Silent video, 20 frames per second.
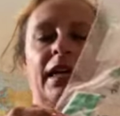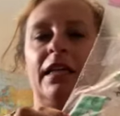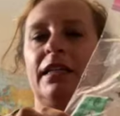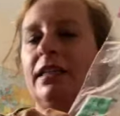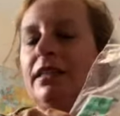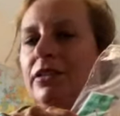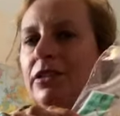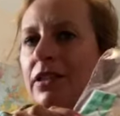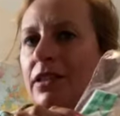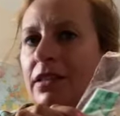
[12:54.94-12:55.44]

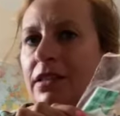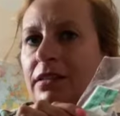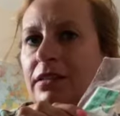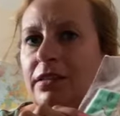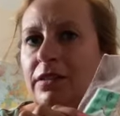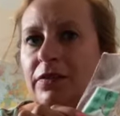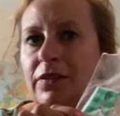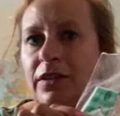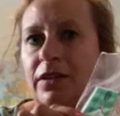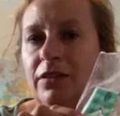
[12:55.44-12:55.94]
These are a little
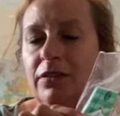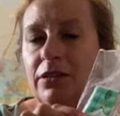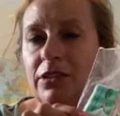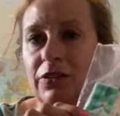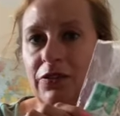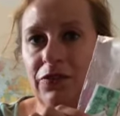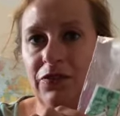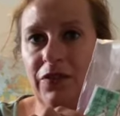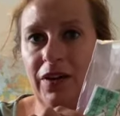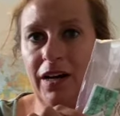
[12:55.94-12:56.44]
difficult to
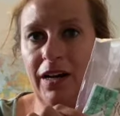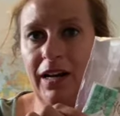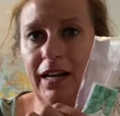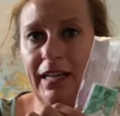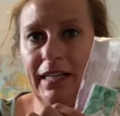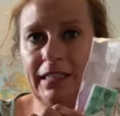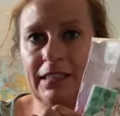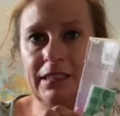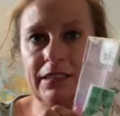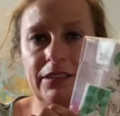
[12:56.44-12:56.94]

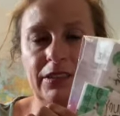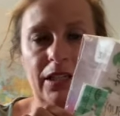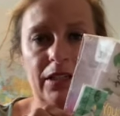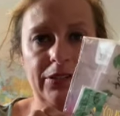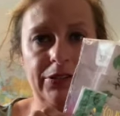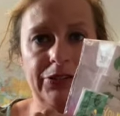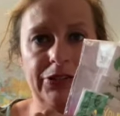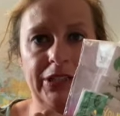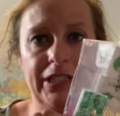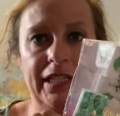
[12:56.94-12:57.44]
find.
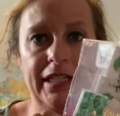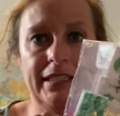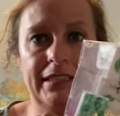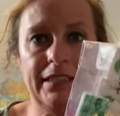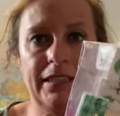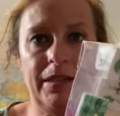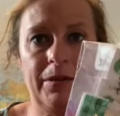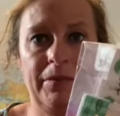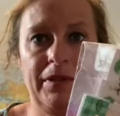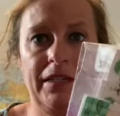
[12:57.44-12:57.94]
Dollar Tree has
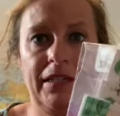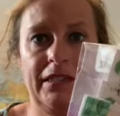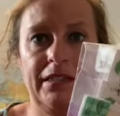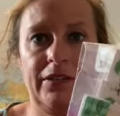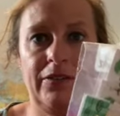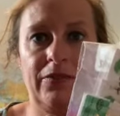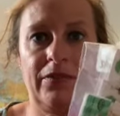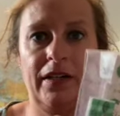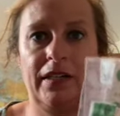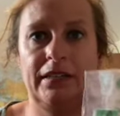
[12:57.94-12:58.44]
them, and I
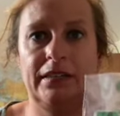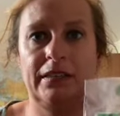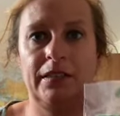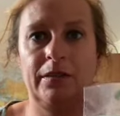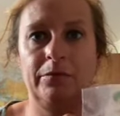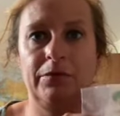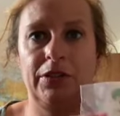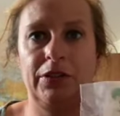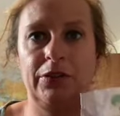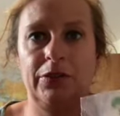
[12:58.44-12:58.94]
did find
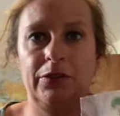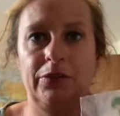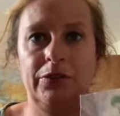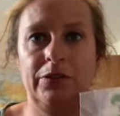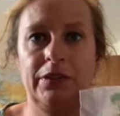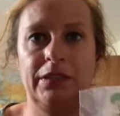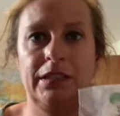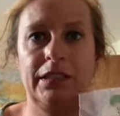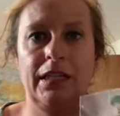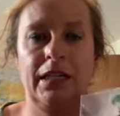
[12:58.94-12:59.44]
some
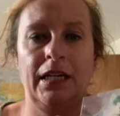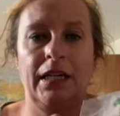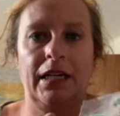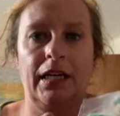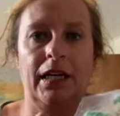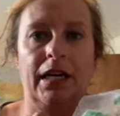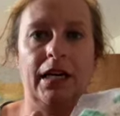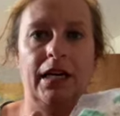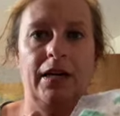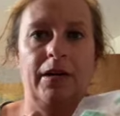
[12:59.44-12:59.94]
used.
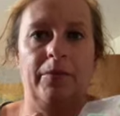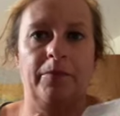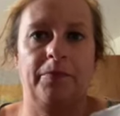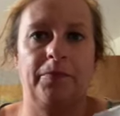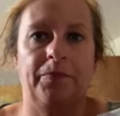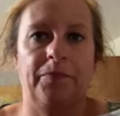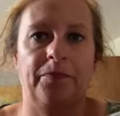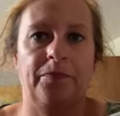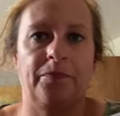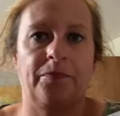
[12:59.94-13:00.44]

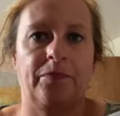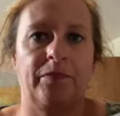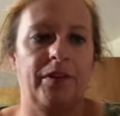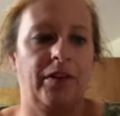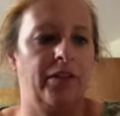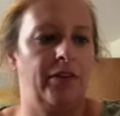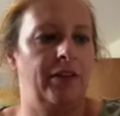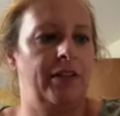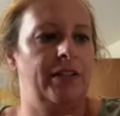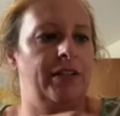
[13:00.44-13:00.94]

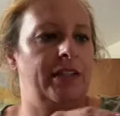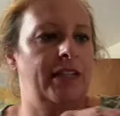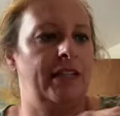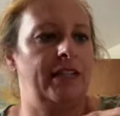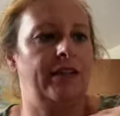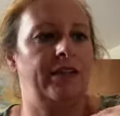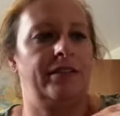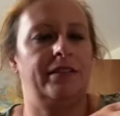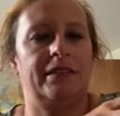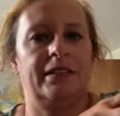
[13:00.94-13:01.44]
You can see
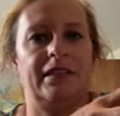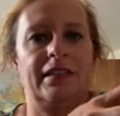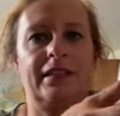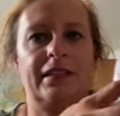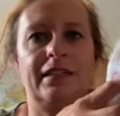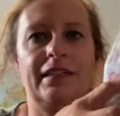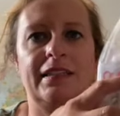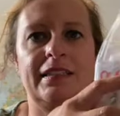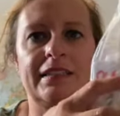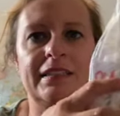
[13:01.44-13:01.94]
there's
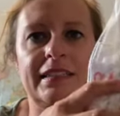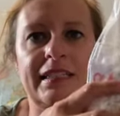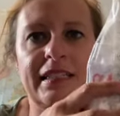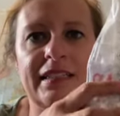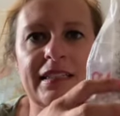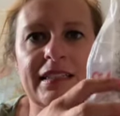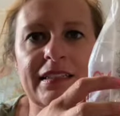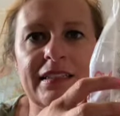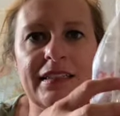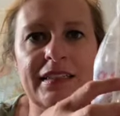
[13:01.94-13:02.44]
a
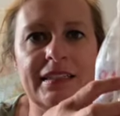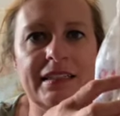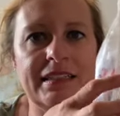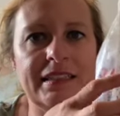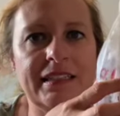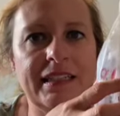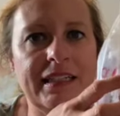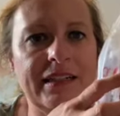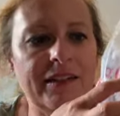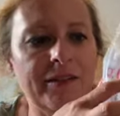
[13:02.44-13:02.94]
Santa Claus
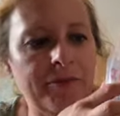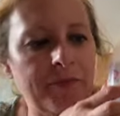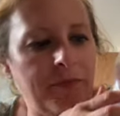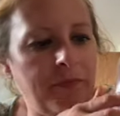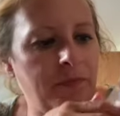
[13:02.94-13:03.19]
there.